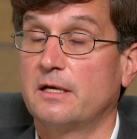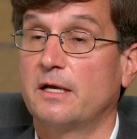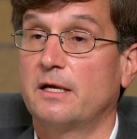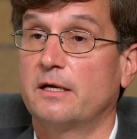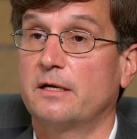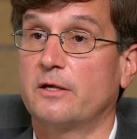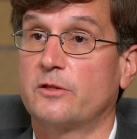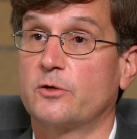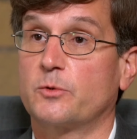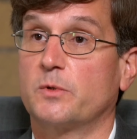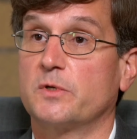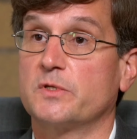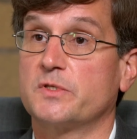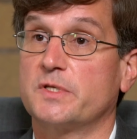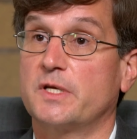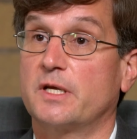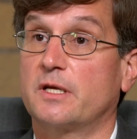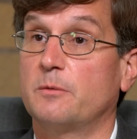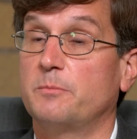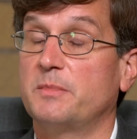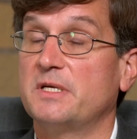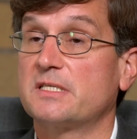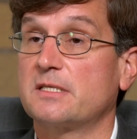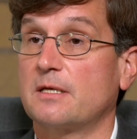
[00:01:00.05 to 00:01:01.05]
In other words, it
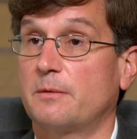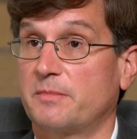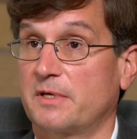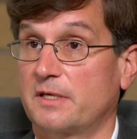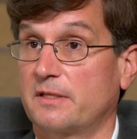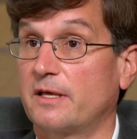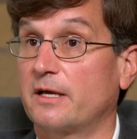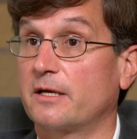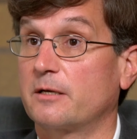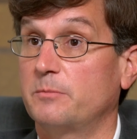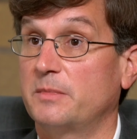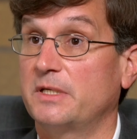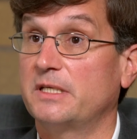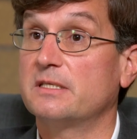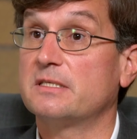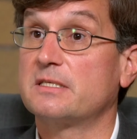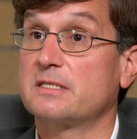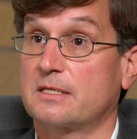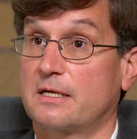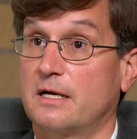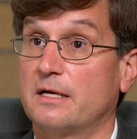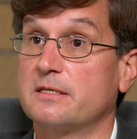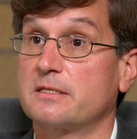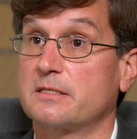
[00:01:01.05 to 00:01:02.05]
could be something that could be
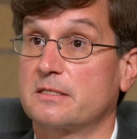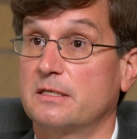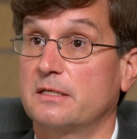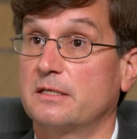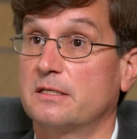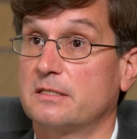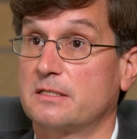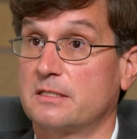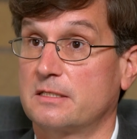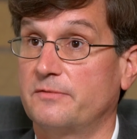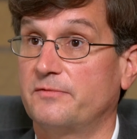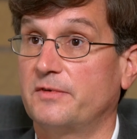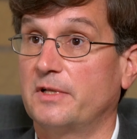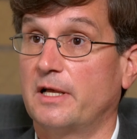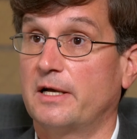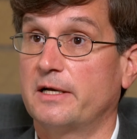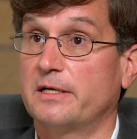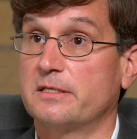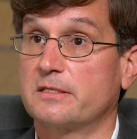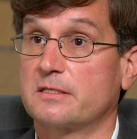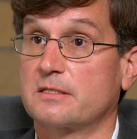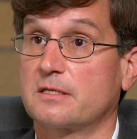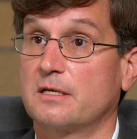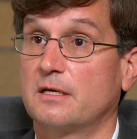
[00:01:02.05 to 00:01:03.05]
discussed in a
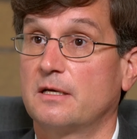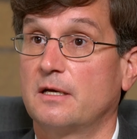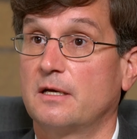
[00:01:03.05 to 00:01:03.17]
civilized